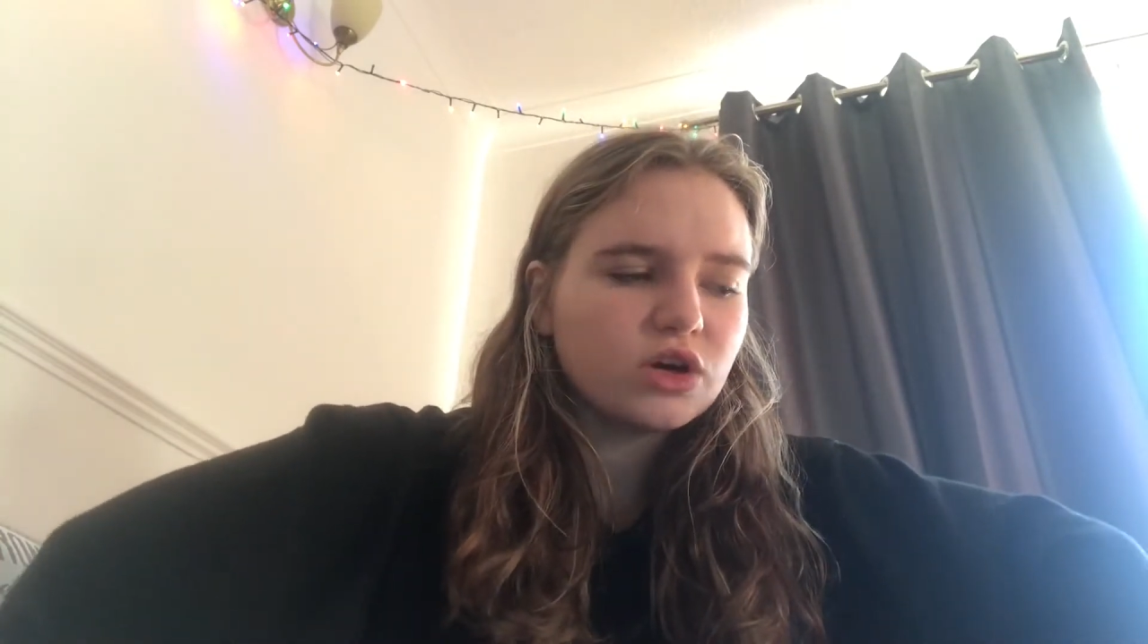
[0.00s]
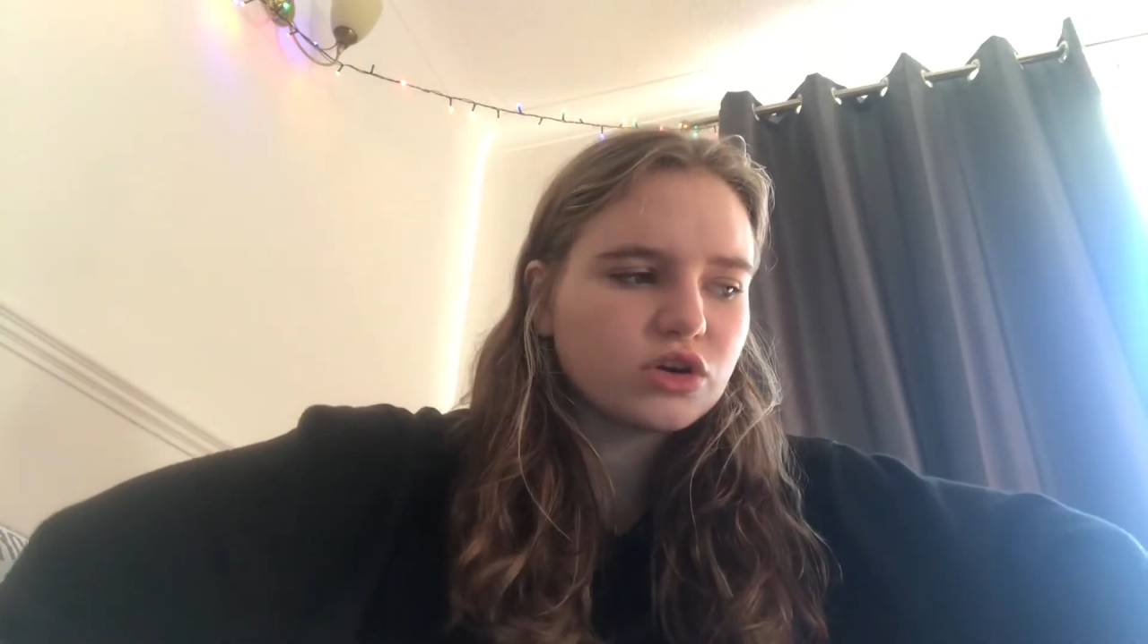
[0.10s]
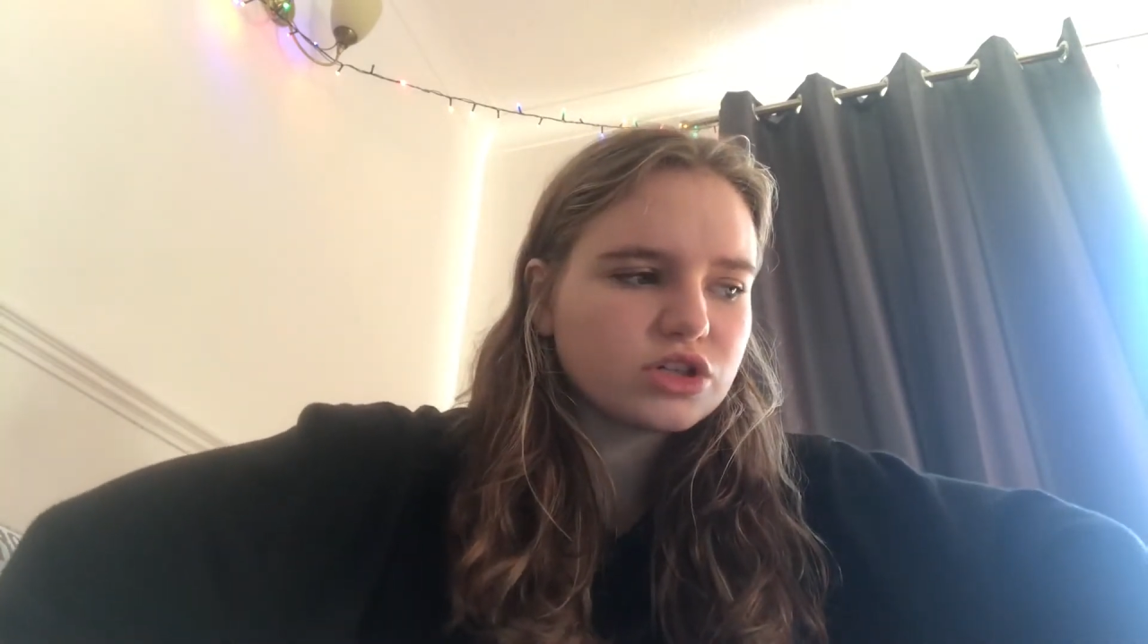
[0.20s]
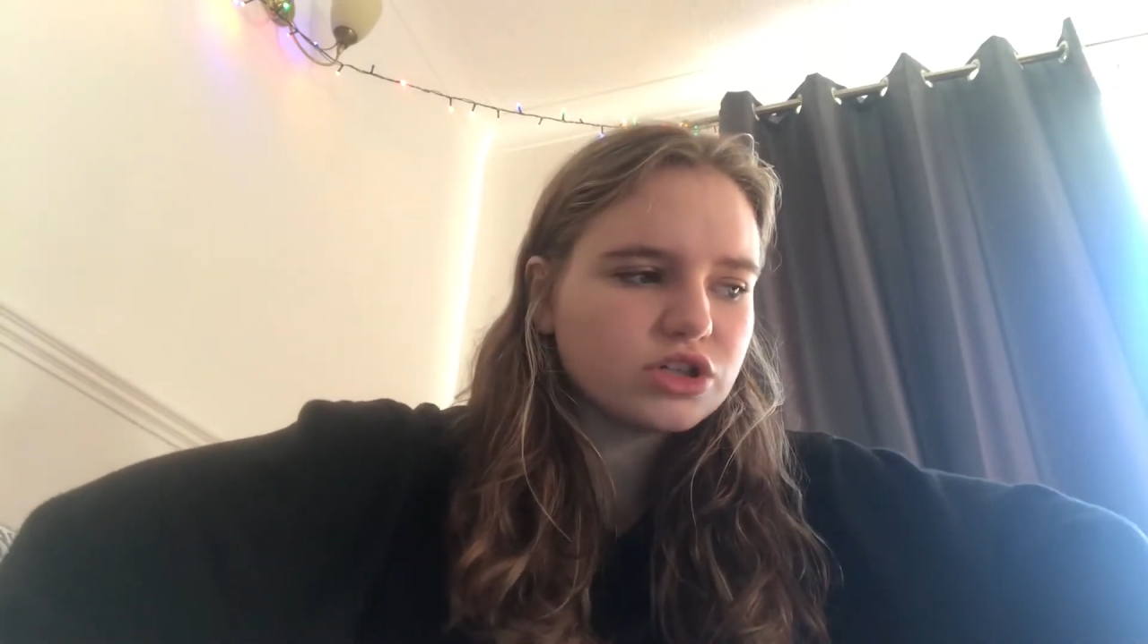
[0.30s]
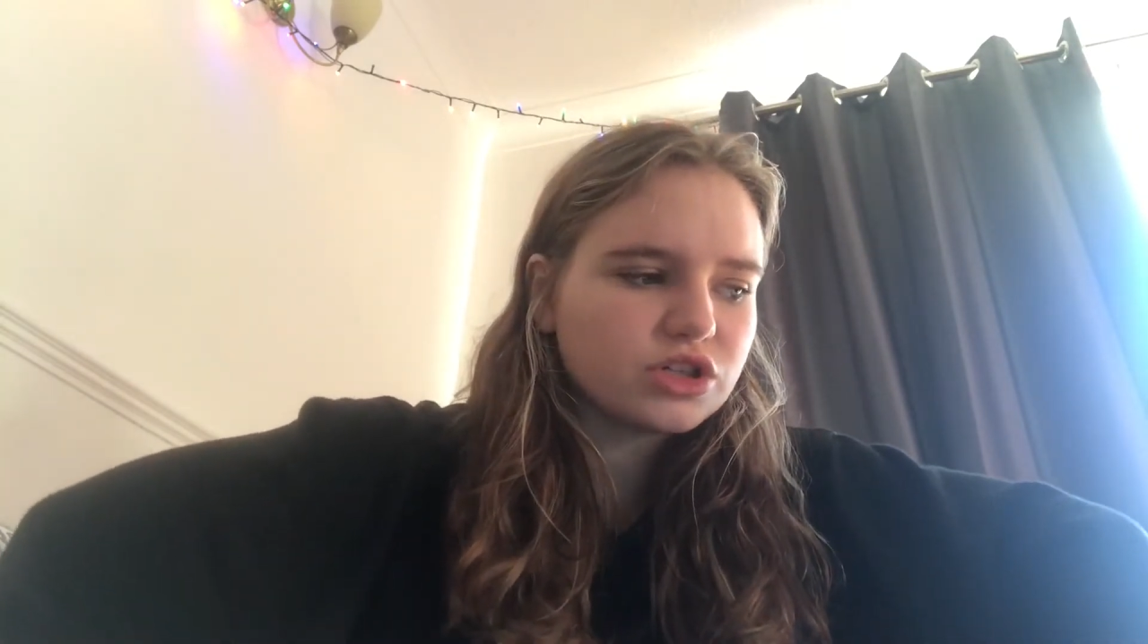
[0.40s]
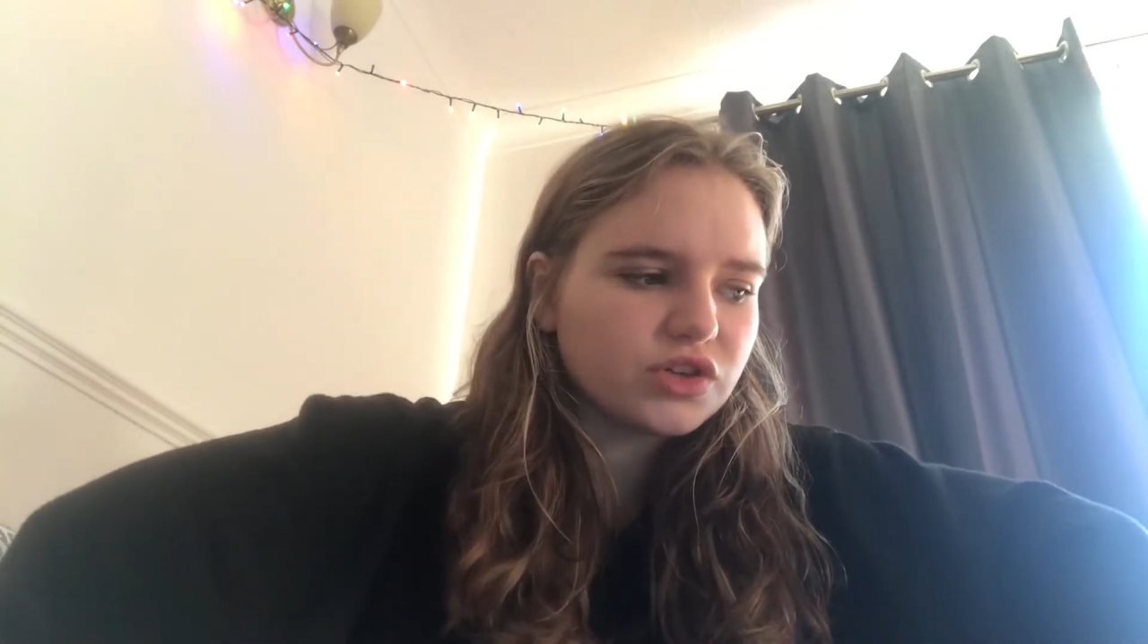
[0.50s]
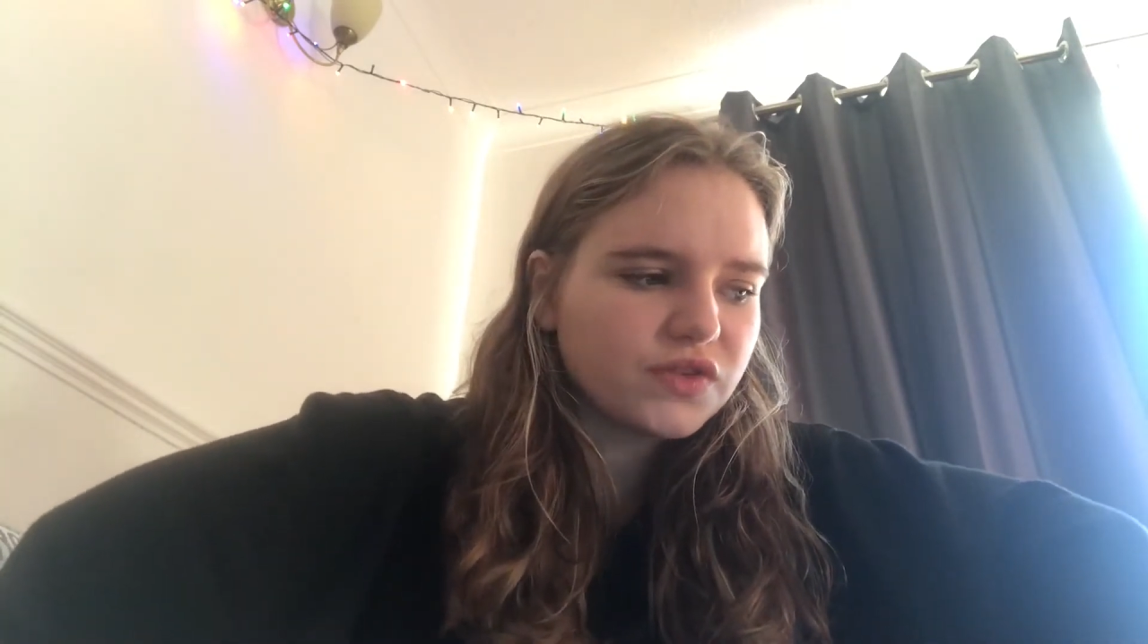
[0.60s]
got to do